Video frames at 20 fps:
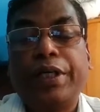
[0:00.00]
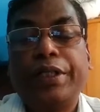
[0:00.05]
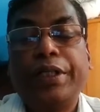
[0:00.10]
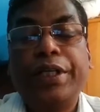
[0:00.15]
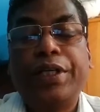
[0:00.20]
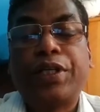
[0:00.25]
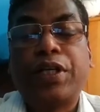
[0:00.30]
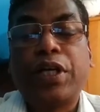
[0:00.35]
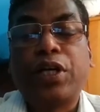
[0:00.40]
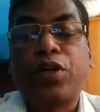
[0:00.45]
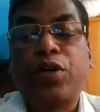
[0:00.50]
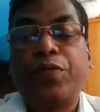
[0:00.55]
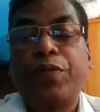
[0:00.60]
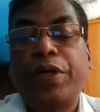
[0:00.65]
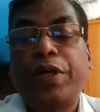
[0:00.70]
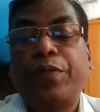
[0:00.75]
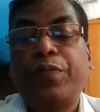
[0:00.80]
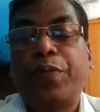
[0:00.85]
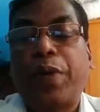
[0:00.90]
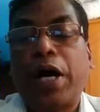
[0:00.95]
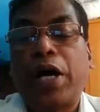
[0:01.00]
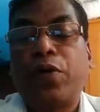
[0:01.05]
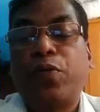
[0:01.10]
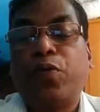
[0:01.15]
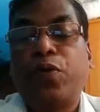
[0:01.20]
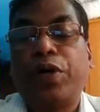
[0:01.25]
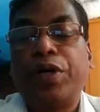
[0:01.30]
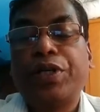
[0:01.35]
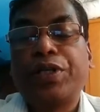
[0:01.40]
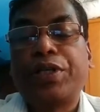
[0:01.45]
Eastern Roman Empire
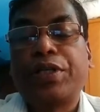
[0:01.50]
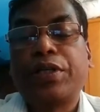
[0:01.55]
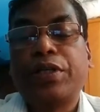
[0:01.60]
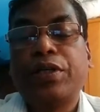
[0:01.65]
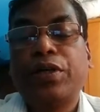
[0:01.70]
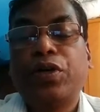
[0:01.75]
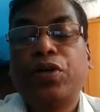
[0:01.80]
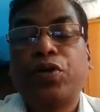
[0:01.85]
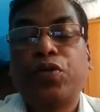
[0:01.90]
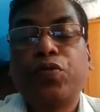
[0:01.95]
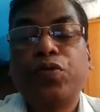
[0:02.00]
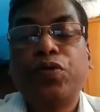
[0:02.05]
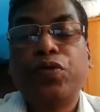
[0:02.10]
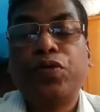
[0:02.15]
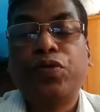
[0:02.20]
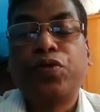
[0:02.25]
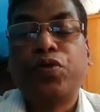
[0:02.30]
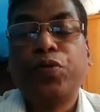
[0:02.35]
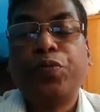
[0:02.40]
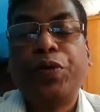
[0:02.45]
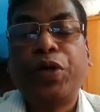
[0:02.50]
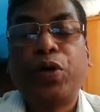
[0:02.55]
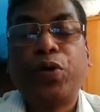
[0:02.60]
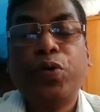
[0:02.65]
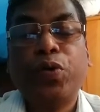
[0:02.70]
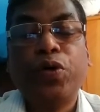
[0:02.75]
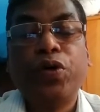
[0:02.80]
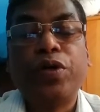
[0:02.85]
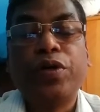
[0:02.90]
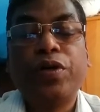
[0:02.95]
was to be
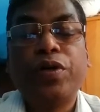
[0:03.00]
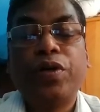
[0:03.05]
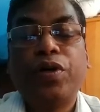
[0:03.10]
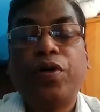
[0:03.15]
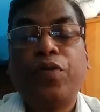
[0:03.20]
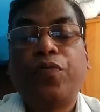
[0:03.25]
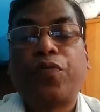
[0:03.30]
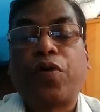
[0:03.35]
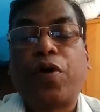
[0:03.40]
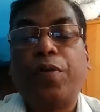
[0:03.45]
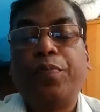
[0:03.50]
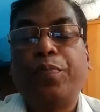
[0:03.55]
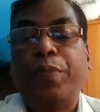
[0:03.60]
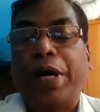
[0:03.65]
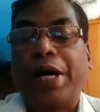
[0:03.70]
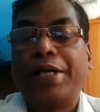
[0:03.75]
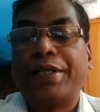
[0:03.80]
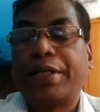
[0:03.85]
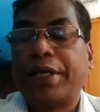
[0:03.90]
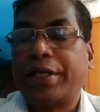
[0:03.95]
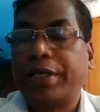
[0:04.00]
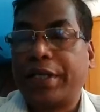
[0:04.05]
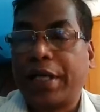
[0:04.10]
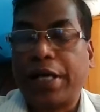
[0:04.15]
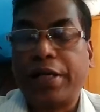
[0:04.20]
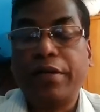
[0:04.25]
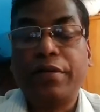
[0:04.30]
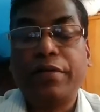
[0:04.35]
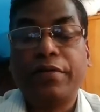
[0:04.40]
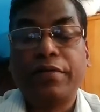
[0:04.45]
ruled from
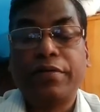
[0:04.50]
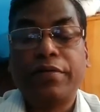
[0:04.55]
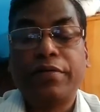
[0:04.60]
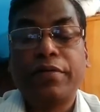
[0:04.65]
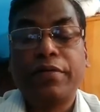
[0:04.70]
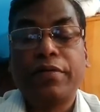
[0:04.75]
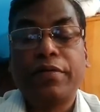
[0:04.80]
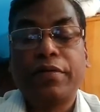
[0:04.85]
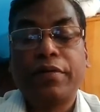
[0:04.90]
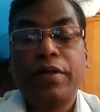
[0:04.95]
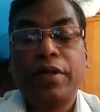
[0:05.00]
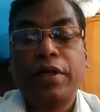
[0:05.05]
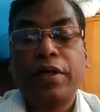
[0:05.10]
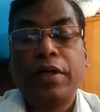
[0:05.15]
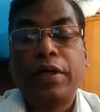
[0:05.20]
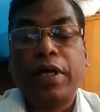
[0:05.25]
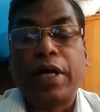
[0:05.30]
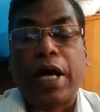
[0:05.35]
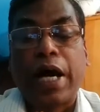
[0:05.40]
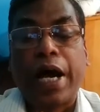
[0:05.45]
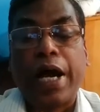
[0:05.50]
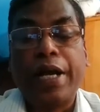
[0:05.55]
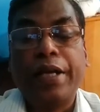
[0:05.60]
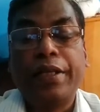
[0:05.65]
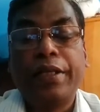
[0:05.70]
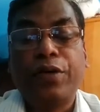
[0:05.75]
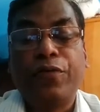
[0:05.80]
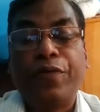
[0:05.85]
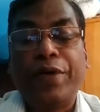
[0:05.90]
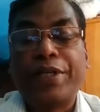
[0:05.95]
Byzantine,
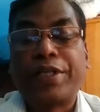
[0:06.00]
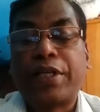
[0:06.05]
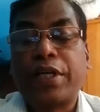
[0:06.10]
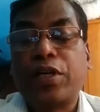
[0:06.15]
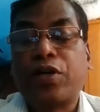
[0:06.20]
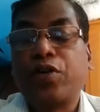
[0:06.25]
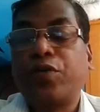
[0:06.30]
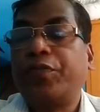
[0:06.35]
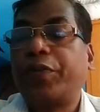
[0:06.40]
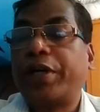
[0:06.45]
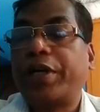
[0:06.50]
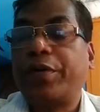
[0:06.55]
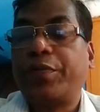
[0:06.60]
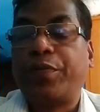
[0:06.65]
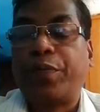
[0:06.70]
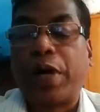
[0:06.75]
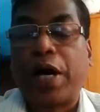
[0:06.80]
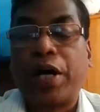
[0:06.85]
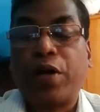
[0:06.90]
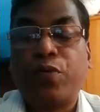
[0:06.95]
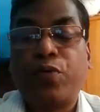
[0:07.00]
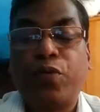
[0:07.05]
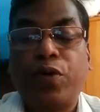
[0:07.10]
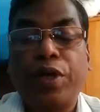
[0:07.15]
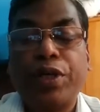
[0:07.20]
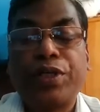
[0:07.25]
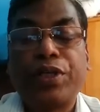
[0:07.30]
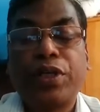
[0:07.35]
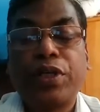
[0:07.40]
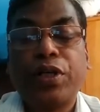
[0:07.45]
and the Western Roman Empire
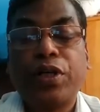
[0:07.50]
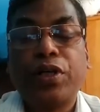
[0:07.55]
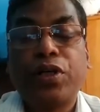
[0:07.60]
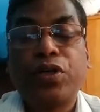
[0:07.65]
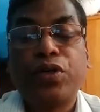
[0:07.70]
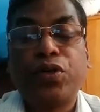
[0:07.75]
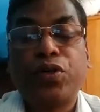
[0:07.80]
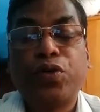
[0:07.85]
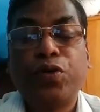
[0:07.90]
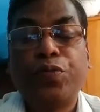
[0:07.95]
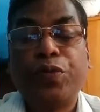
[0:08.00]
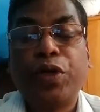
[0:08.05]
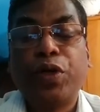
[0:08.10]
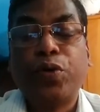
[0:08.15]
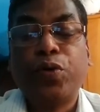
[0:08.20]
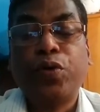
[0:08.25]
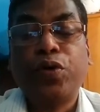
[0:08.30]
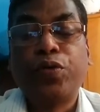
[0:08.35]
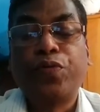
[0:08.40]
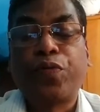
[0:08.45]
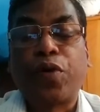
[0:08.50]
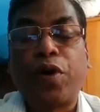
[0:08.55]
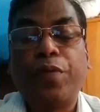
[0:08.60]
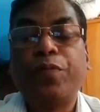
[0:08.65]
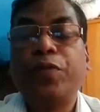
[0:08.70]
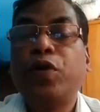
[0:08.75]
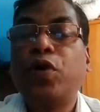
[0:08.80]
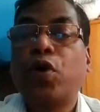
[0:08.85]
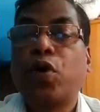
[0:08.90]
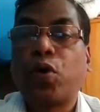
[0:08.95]
was to be ruled
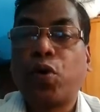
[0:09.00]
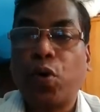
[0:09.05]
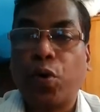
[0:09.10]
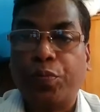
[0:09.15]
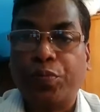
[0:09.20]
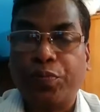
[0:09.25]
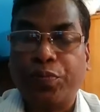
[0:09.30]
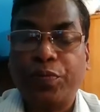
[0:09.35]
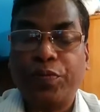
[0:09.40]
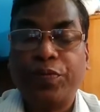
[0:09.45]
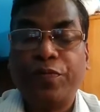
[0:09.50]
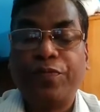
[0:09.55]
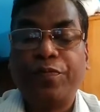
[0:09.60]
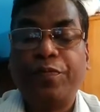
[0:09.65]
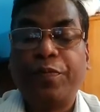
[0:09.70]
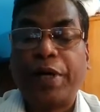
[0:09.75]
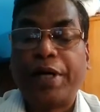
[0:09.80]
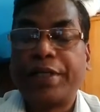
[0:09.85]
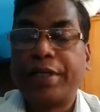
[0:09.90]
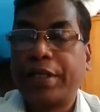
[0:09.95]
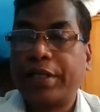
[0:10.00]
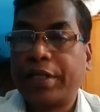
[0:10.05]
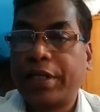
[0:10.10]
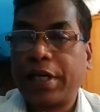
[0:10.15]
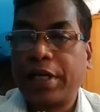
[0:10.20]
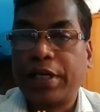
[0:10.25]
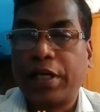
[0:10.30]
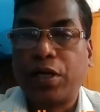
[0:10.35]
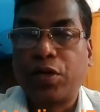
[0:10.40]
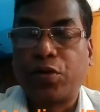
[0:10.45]
from Rome.
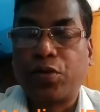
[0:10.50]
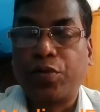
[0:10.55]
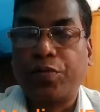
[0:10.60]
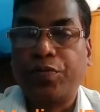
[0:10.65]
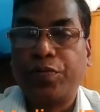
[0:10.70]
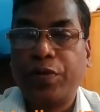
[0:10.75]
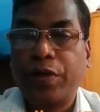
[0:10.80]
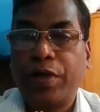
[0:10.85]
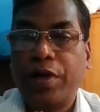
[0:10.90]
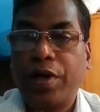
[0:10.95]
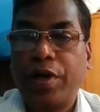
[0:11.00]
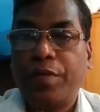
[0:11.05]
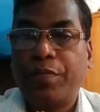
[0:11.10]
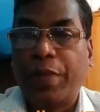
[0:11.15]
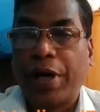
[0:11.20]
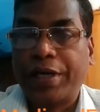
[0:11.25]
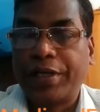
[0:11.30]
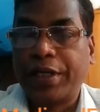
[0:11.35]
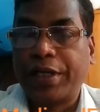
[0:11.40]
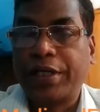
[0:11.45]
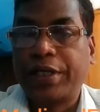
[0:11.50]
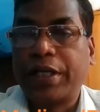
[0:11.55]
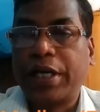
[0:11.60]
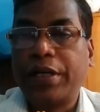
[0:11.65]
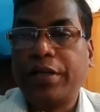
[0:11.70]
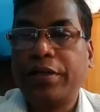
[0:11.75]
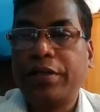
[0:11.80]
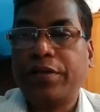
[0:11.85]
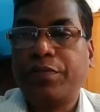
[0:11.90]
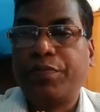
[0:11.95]
Byzantine and Rome.
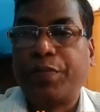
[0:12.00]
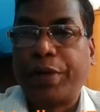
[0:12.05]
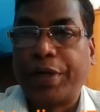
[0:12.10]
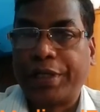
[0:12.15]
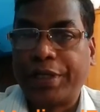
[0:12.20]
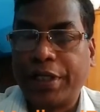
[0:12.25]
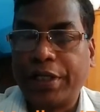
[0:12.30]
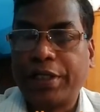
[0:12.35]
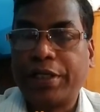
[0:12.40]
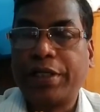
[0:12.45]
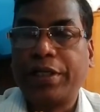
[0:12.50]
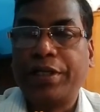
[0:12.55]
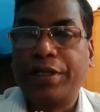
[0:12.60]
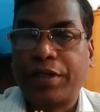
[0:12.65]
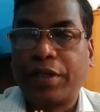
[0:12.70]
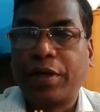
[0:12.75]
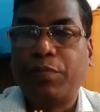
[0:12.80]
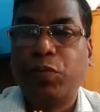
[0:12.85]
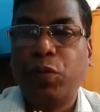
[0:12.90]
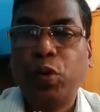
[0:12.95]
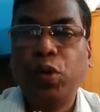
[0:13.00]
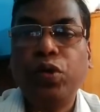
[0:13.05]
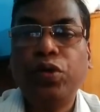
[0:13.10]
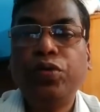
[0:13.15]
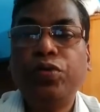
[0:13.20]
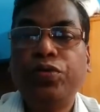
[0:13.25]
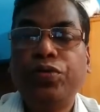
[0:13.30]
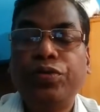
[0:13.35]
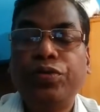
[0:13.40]
Byzantine, present Istanbul.